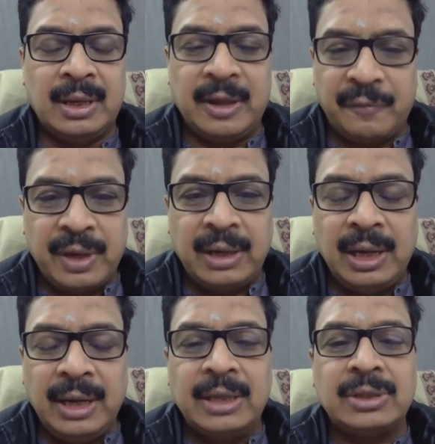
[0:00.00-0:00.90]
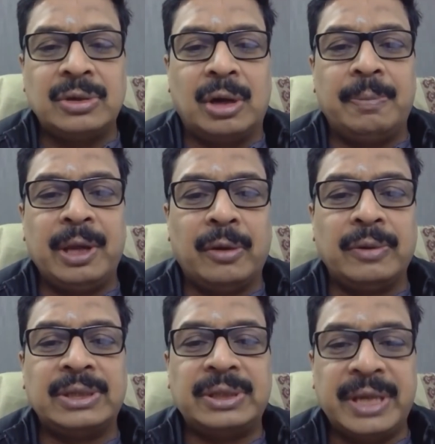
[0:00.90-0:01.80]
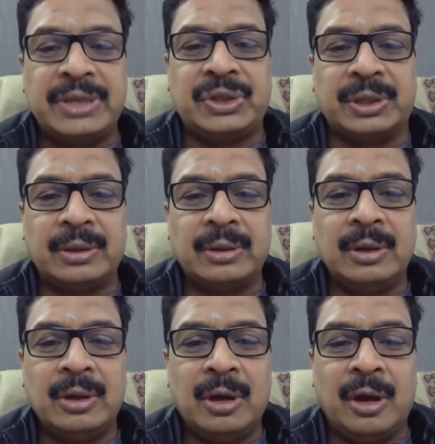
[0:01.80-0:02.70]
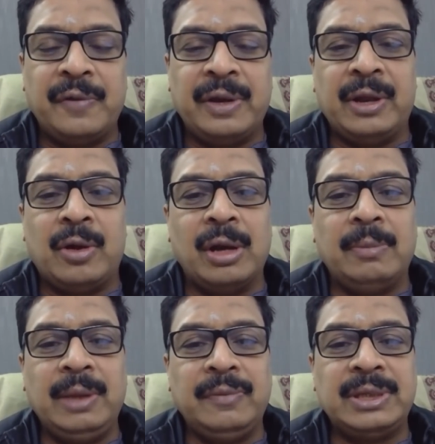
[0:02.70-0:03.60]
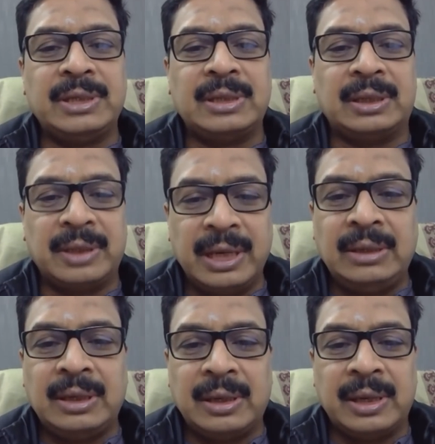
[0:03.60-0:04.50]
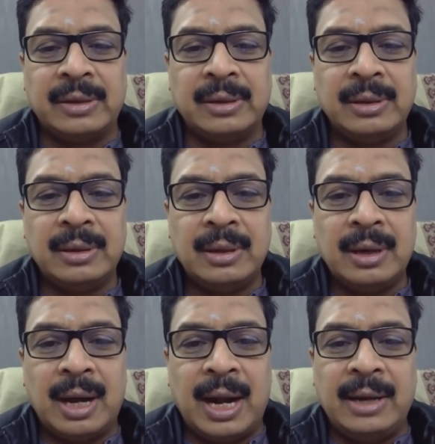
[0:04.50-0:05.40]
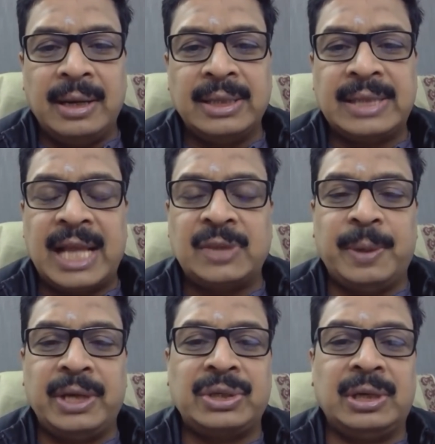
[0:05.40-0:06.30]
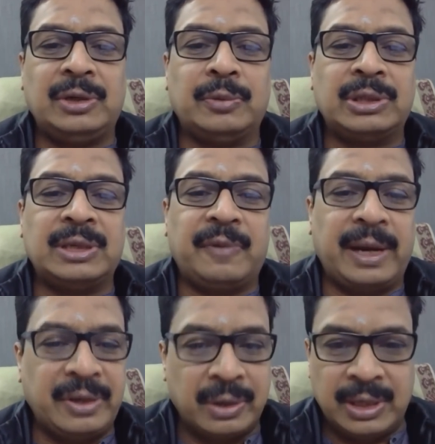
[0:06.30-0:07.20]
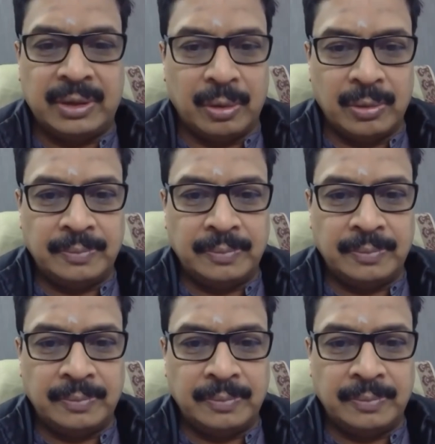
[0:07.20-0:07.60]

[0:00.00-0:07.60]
definitely does not behave the stature of an economy which is at 3 trillion and is aspirational towards a 5 trillion goal.